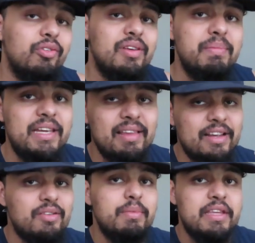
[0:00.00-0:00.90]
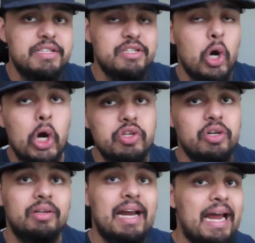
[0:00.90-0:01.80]
To me, some of these cards
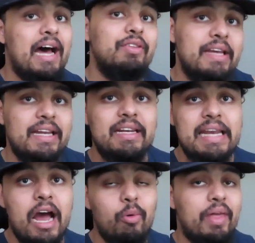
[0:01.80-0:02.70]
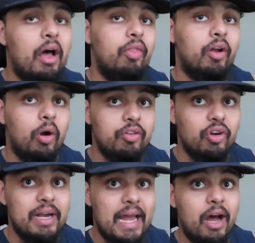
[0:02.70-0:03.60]
are kind of outdated now with how the cards are
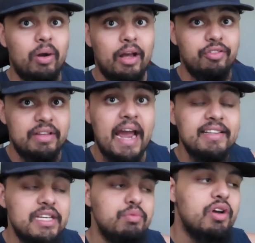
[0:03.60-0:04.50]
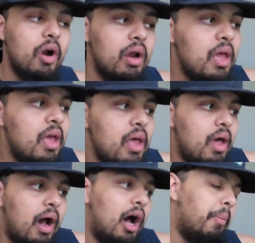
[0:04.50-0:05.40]
now and how stacked teams are.
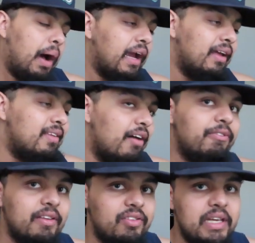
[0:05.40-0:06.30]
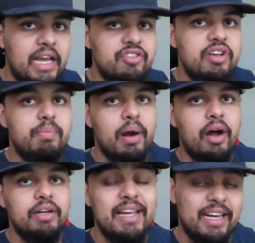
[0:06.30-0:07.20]
I could definitely see A.J.
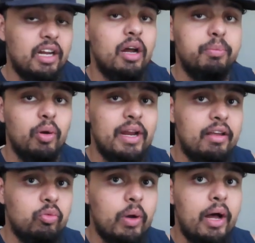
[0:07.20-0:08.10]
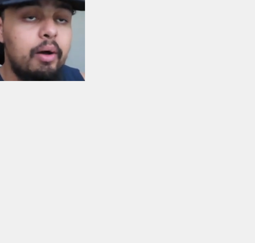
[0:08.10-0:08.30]
Brown getting an upgrade as well.